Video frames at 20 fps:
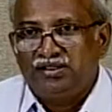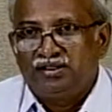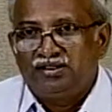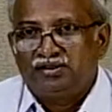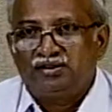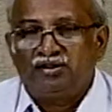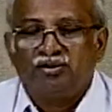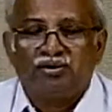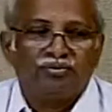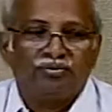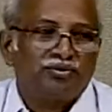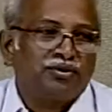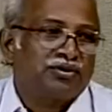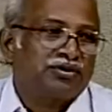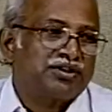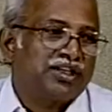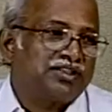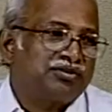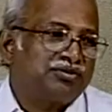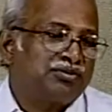So of course,
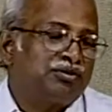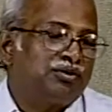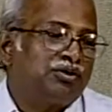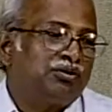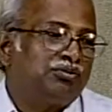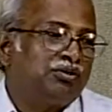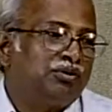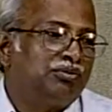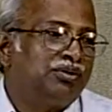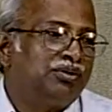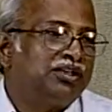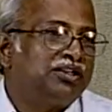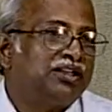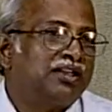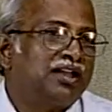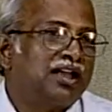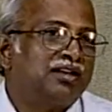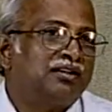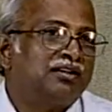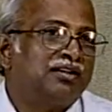as you know, mobility
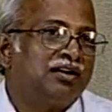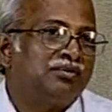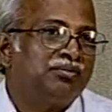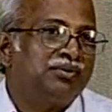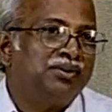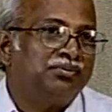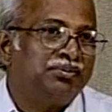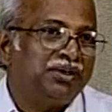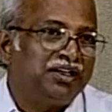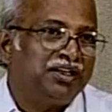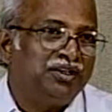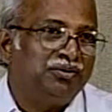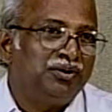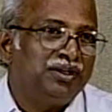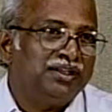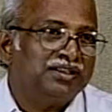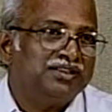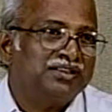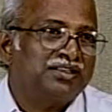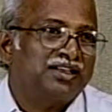can come in many
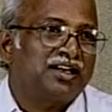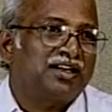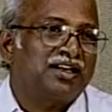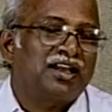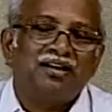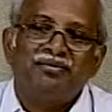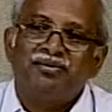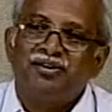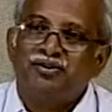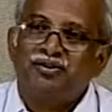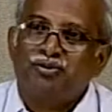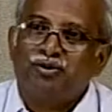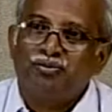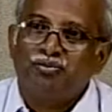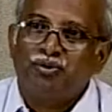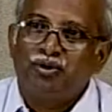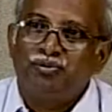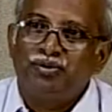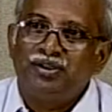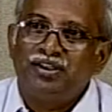ways. It can have its own
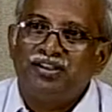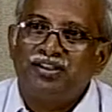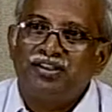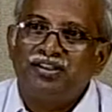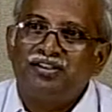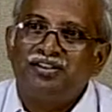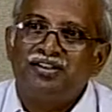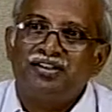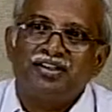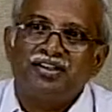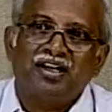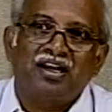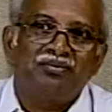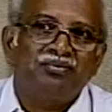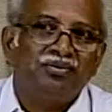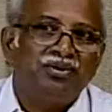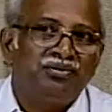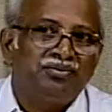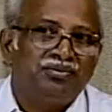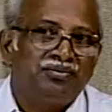mobility or it can
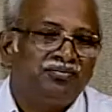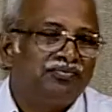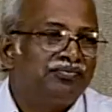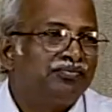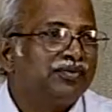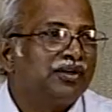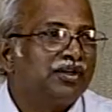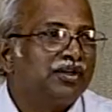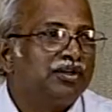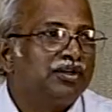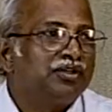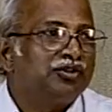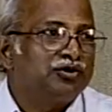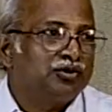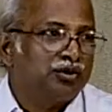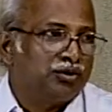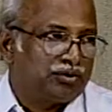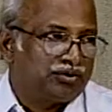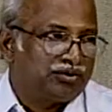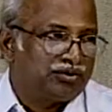be
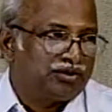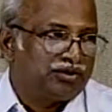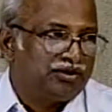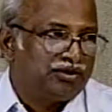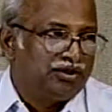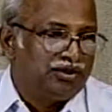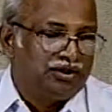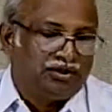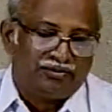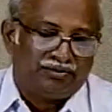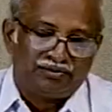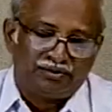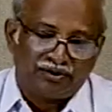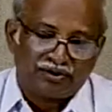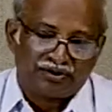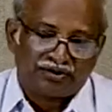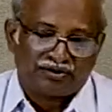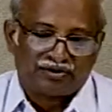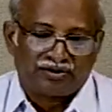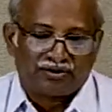towed. Of
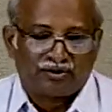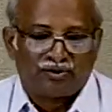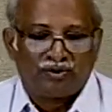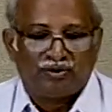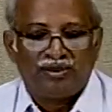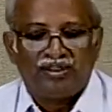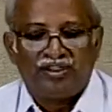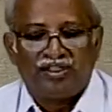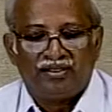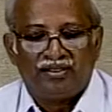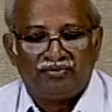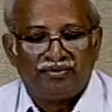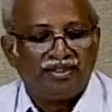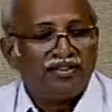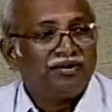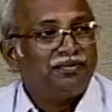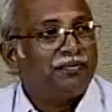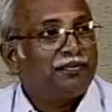course, towing a very...